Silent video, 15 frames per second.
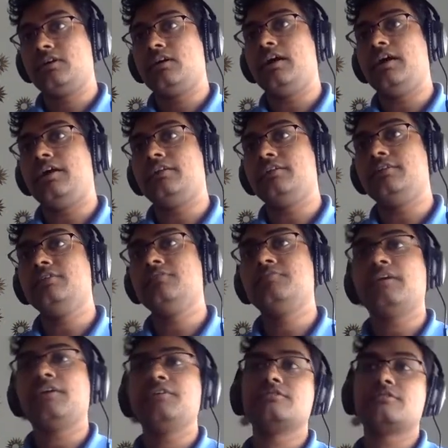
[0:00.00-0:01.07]
And these
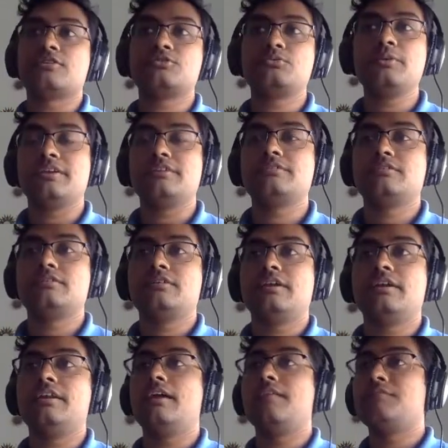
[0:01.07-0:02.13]
values are tweaked
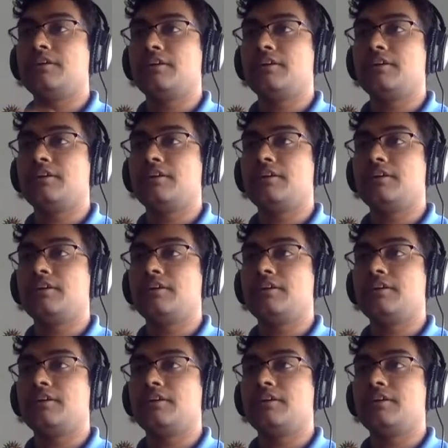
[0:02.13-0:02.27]
in every